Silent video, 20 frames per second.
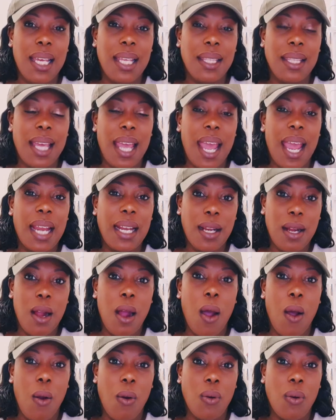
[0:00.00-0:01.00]
the end
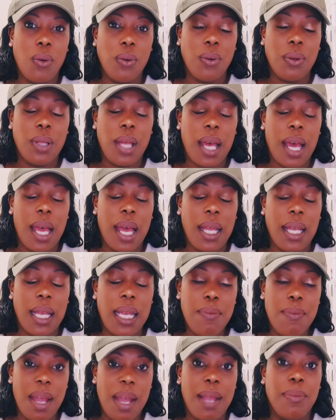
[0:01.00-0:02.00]
goal that he
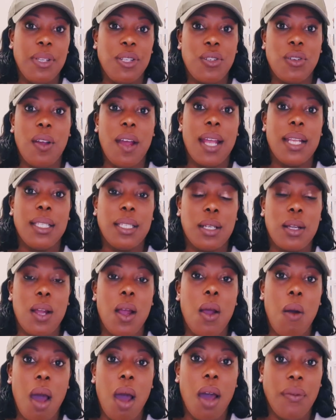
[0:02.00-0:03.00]
may be trying to
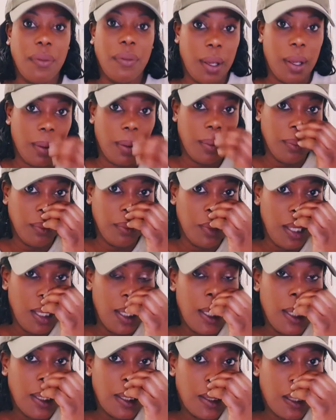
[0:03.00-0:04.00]
go after.
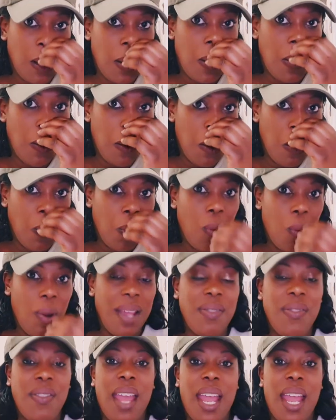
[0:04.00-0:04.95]
So when they